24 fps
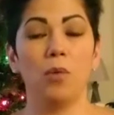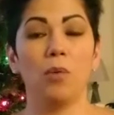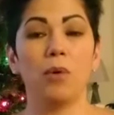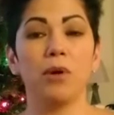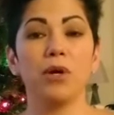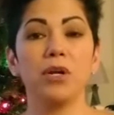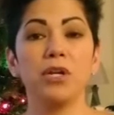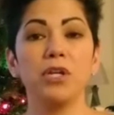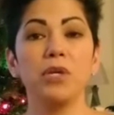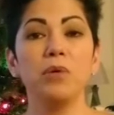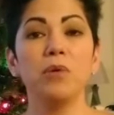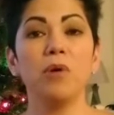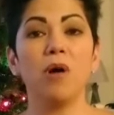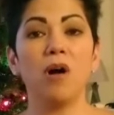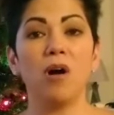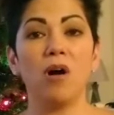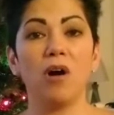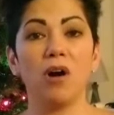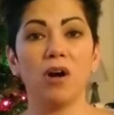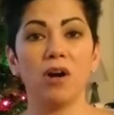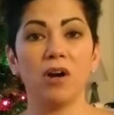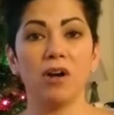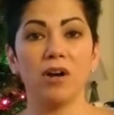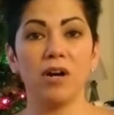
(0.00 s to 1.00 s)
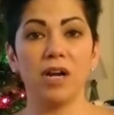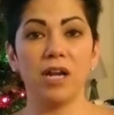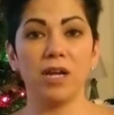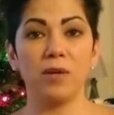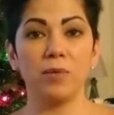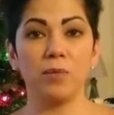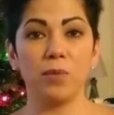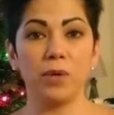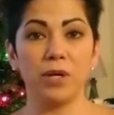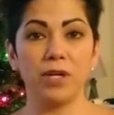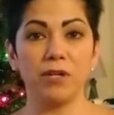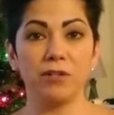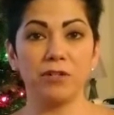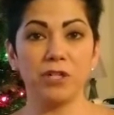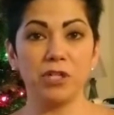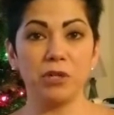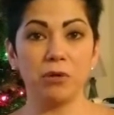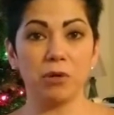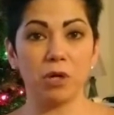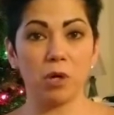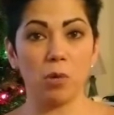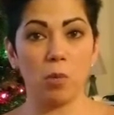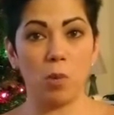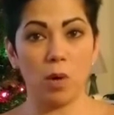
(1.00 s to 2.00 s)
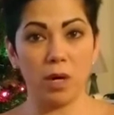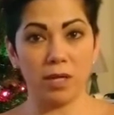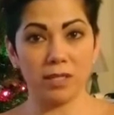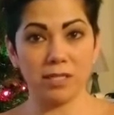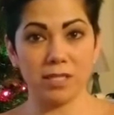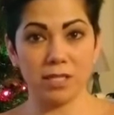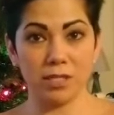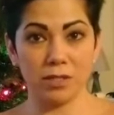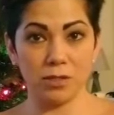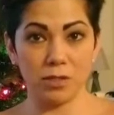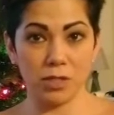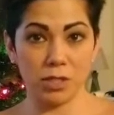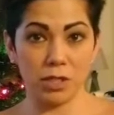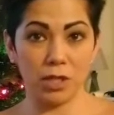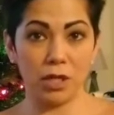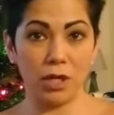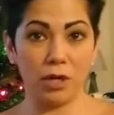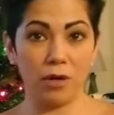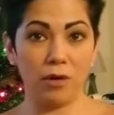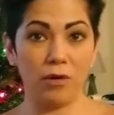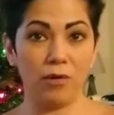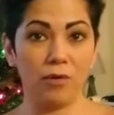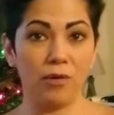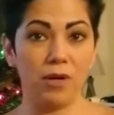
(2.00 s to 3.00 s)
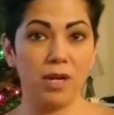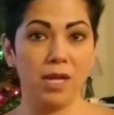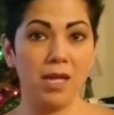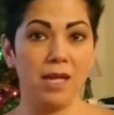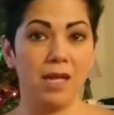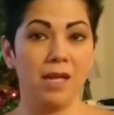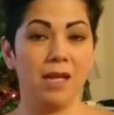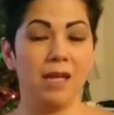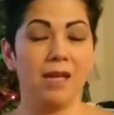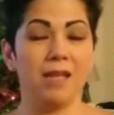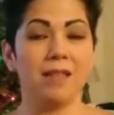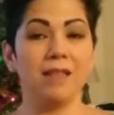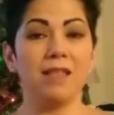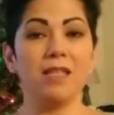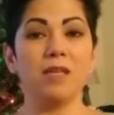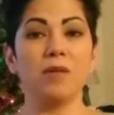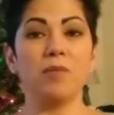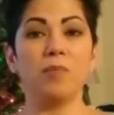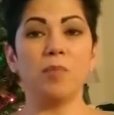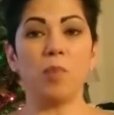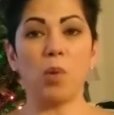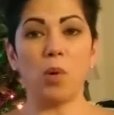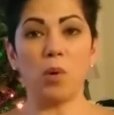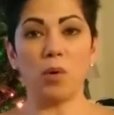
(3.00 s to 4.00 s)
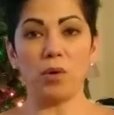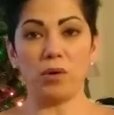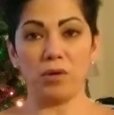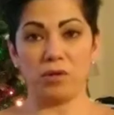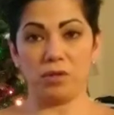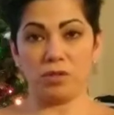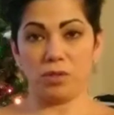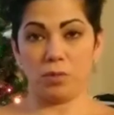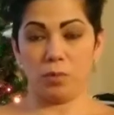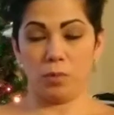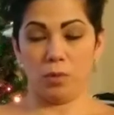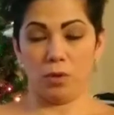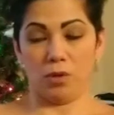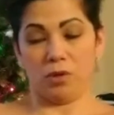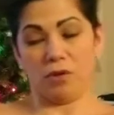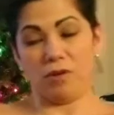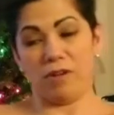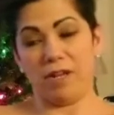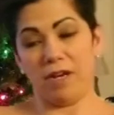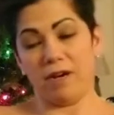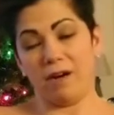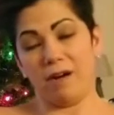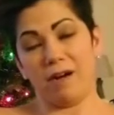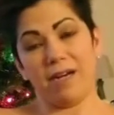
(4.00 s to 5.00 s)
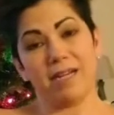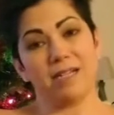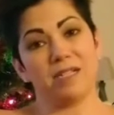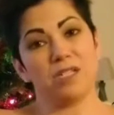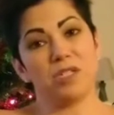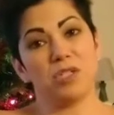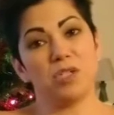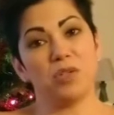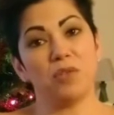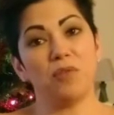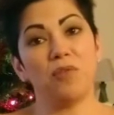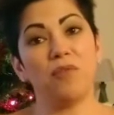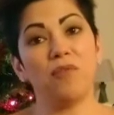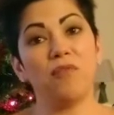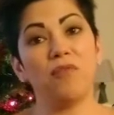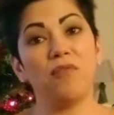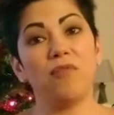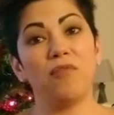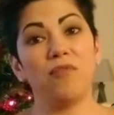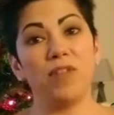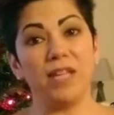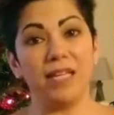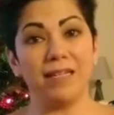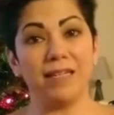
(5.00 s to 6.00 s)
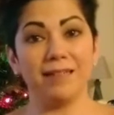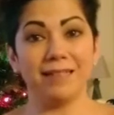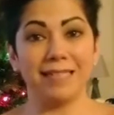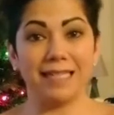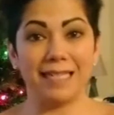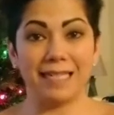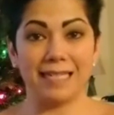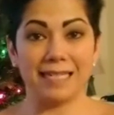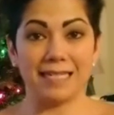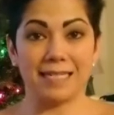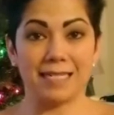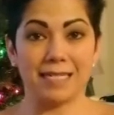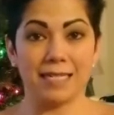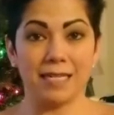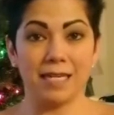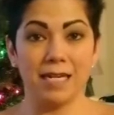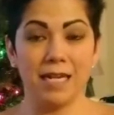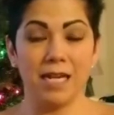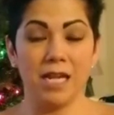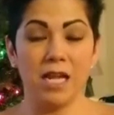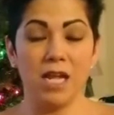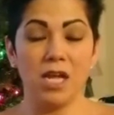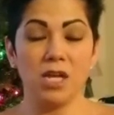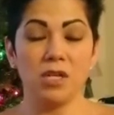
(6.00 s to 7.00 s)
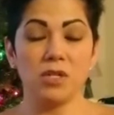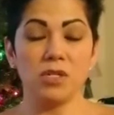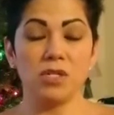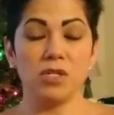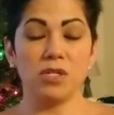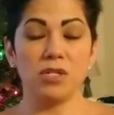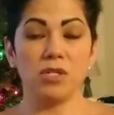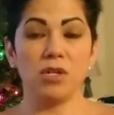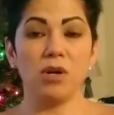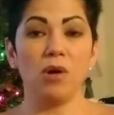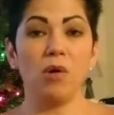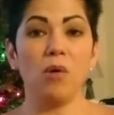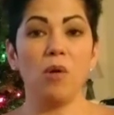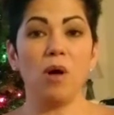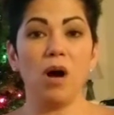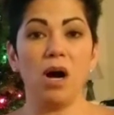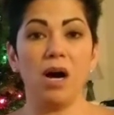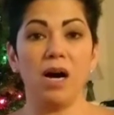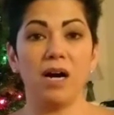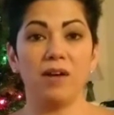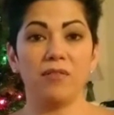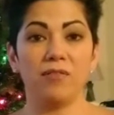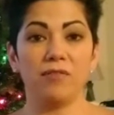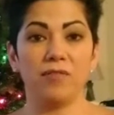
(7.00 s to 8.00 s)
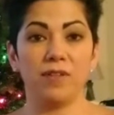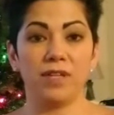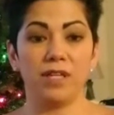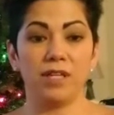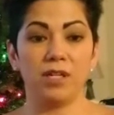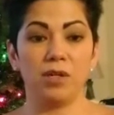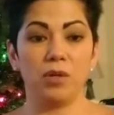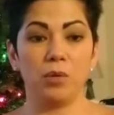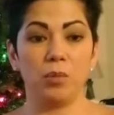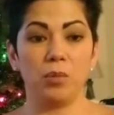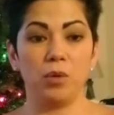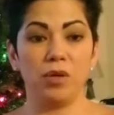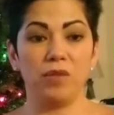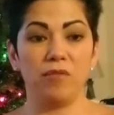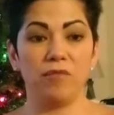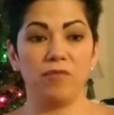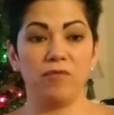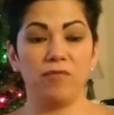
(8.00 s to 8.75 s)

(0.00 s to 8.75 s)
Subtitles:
where you are and where you are wanting to go. The important word there is to feel it. So often we